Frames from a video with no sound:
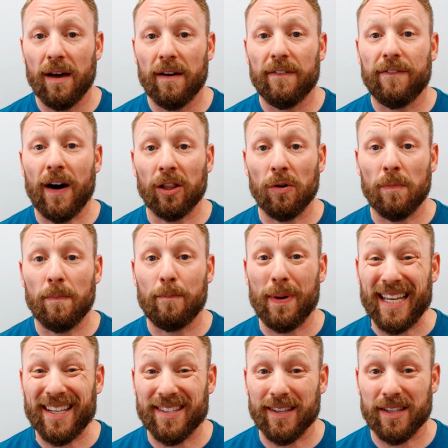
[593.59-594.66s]
follow
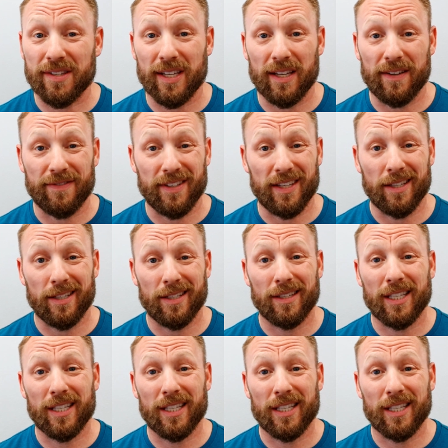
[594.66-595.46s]
basic safety.